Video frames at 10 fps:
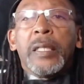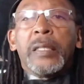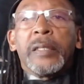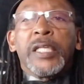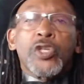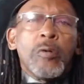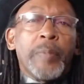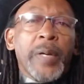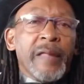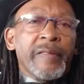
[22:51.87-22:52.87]
The
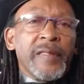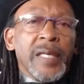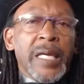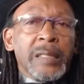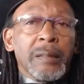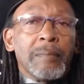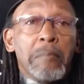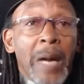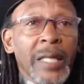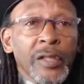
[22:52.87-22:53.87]
towpath had
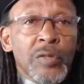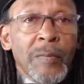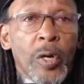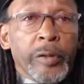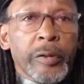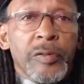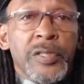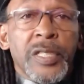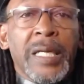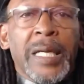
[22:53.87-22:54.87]
mileage
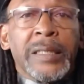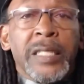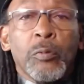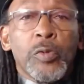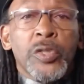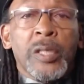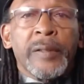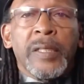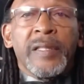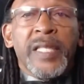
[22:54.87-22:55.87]
markers, and it was
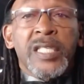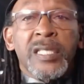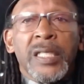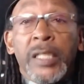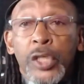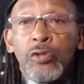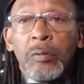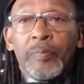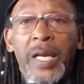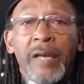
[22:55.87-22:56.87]
on this initial
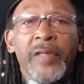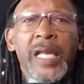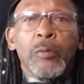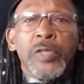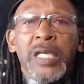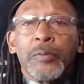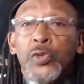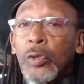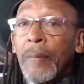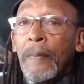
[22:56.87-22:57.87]
path that I was able
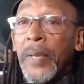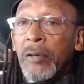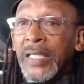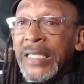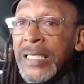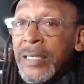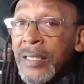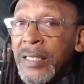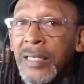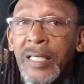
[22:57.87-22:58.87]
to compare the
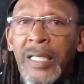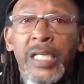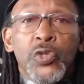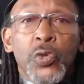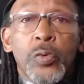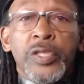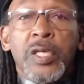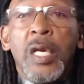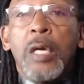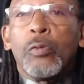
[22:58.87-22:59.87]
distances that each
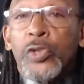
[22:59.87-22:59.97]
horse would